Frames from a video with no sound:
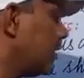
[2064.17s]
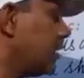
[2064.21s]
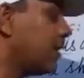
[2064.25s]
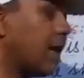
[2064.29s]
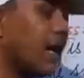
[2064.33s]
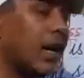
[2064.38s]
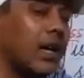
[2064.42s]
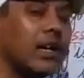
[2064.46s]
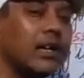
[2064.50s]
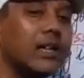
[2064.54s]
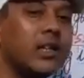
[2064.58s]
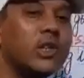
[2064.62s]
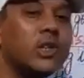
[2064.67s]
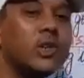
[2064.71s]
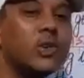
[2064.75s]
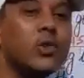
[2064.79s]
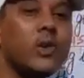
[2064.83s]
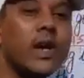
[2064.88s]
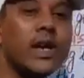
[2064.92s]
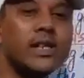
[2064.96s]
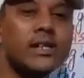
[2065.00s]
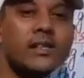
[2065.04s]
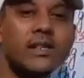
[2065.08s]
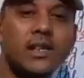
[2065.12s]
the
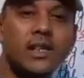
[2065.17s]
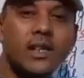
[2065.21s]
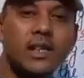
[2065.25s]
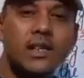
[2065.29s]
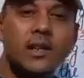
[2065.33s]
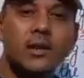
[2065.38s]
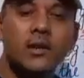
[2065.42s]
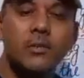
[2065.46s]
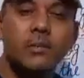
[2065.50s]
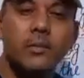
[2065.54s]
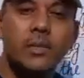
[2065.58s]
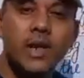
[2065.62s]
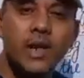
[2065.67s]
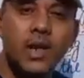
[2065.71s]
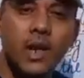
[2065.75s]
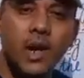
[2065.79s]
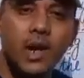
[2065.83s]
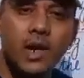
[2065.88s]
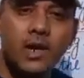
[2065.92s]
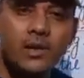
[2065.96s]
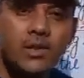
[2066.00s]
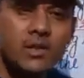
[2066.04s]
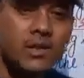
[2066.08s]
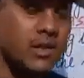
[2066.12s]
USA,
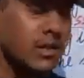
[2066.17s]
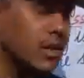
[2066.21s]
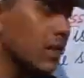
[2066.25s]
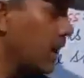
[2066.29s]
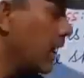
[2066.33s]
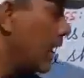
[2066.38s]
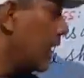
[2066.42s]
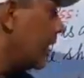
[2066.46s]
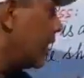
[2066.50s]
because